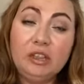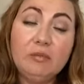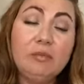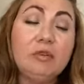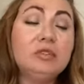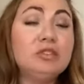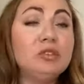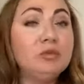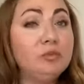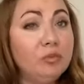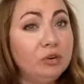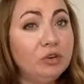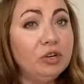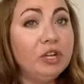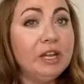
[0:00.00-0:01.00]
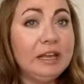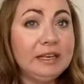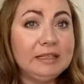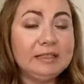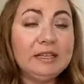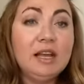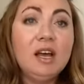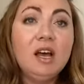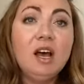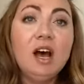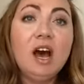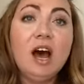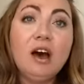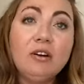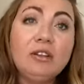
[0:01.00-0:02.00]
The most important is
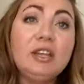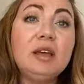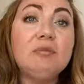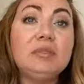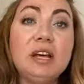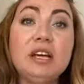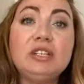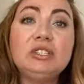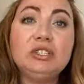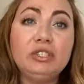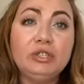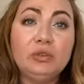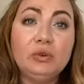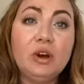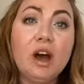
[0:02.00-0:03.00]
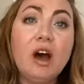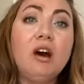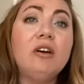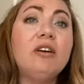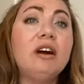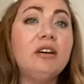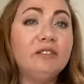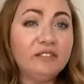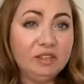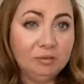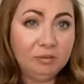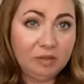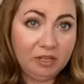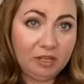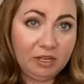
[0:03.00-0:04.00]
how they apply to you, how
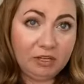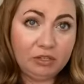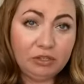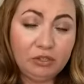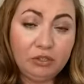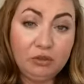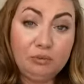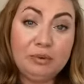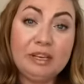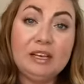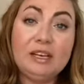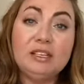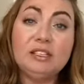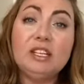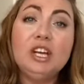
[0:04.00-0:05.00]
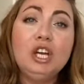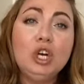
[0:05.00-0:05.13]
comfortable they are to you, because